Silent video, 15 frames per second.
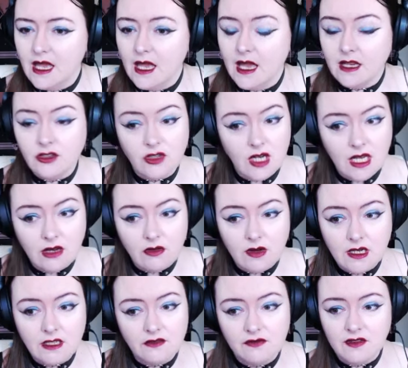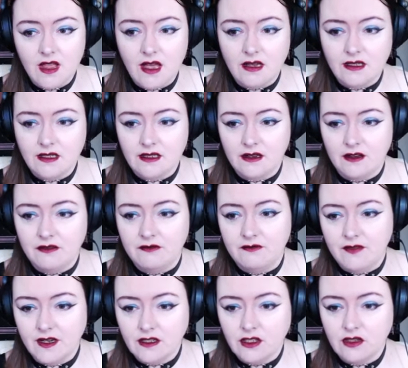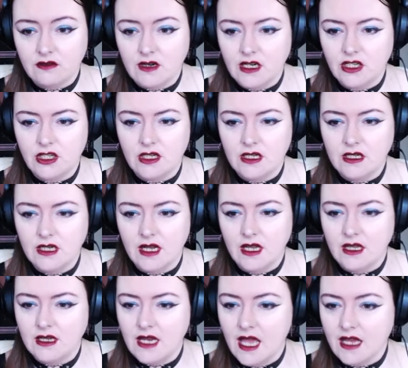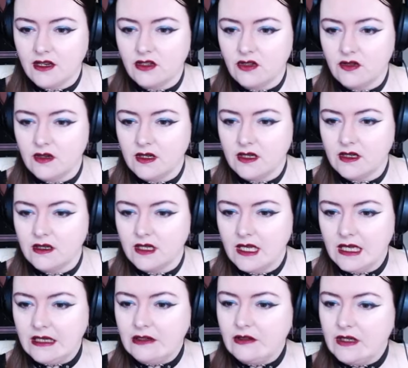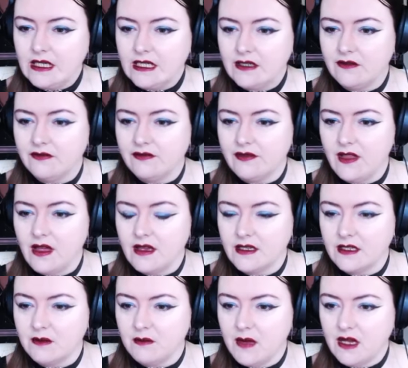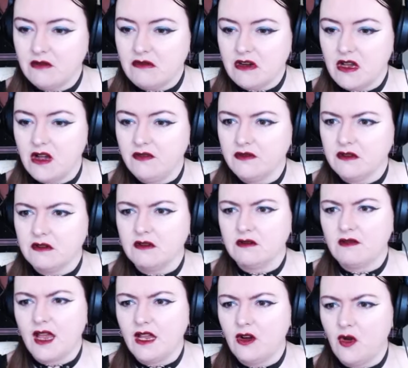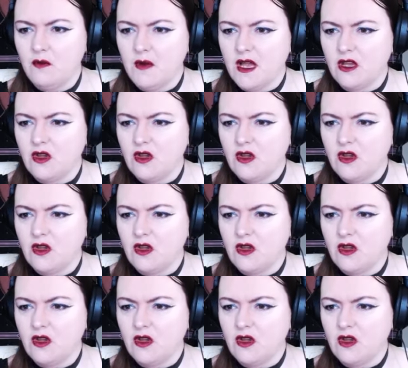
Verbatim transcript: extra increased flask effect duration, and extra increased flask mana recovery rate. Oh my